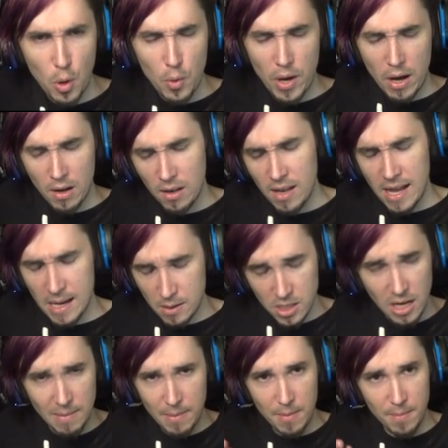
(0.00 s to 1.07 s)
throw down a like,
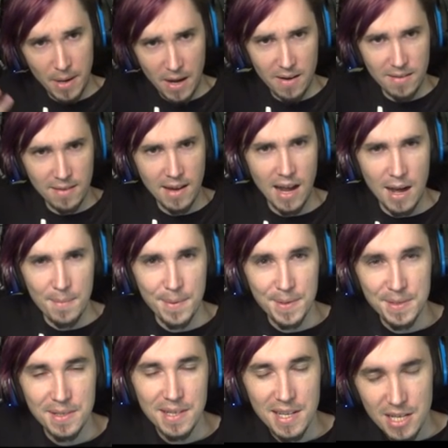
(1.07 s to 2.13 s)
tell me about it in the
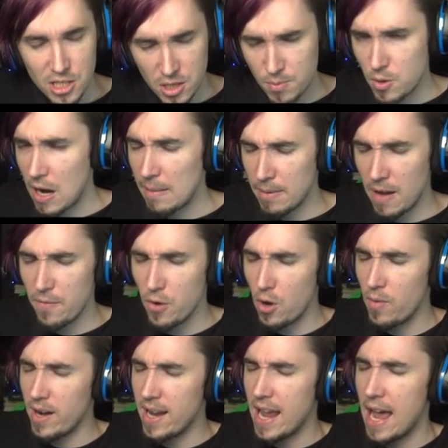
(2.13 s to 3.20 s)
comments. Subscribe if you
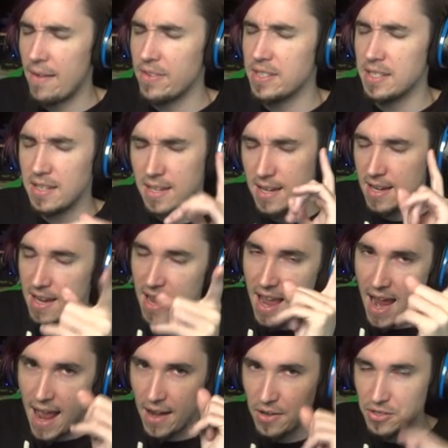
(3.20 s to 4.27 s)
already haven't,
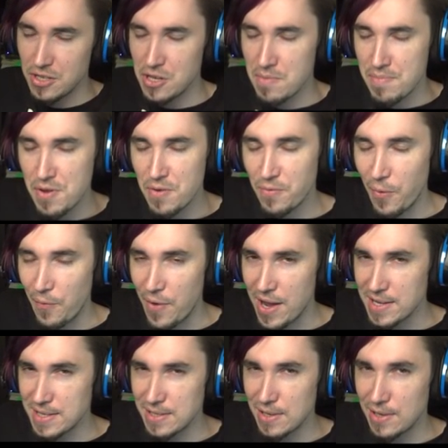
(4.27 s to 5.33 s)
and I'll see you beautiful
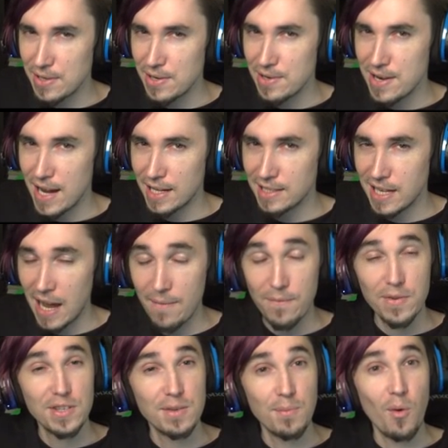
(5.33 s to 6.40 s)
faces all here next time
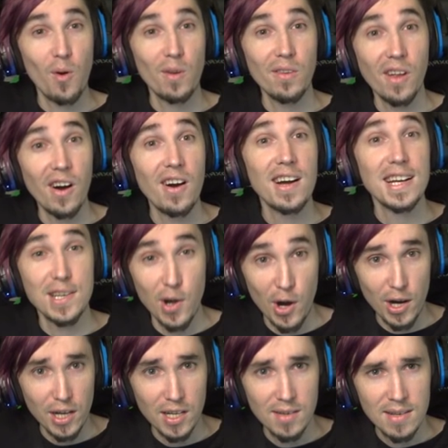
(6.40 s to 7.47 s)
for some more Long
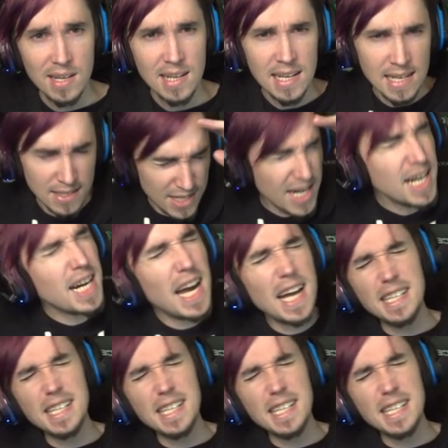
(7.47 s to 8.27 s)
Dark. See you